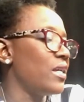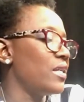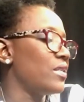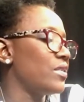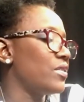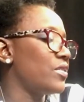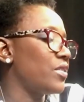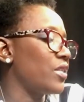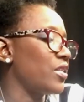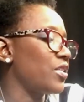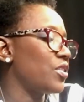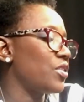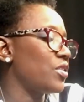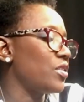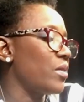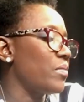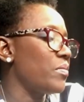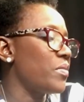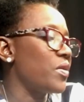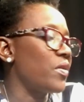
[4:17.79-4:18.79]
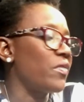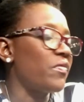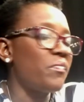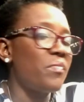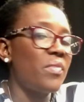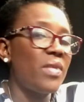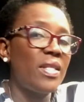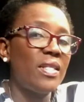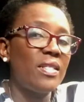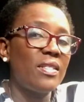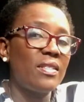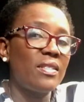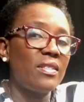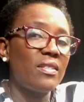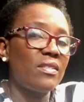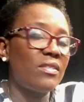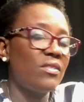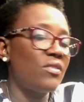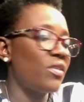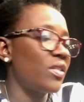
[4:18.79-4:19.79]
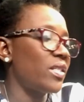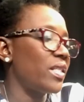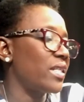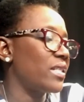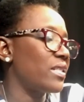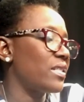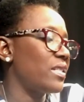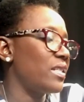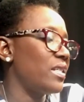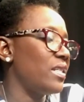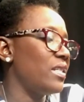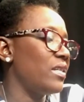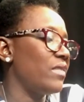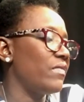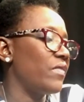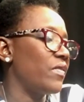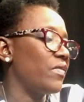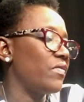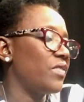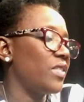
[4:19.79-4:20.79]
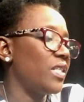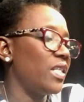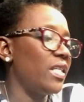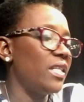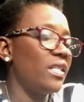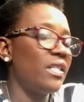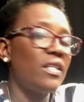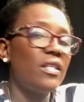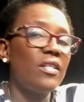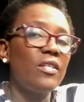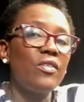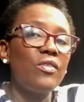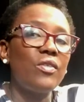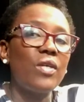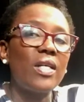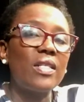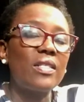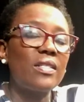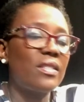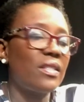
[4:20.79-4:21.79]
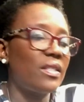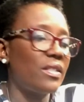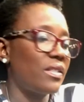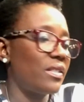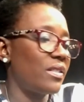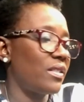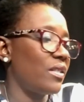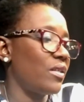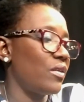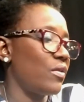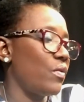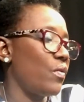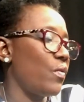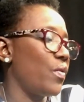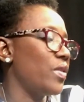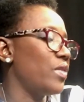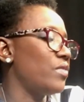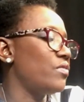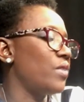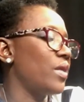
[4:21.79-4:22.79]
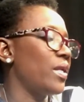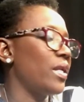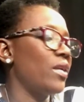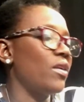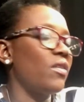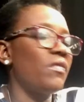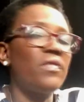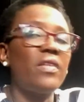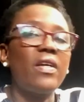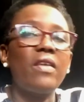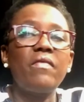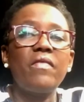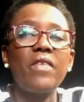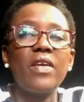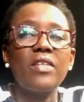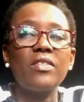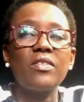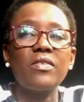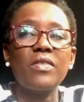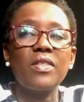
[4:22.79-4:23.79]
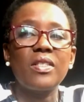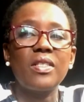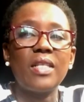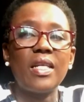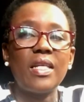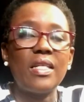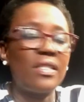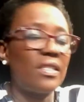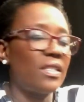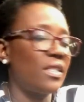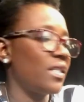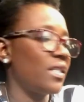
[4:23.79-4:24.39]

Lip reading: such number of ministers not exceeding 15 to assist with the running of the affairs of state,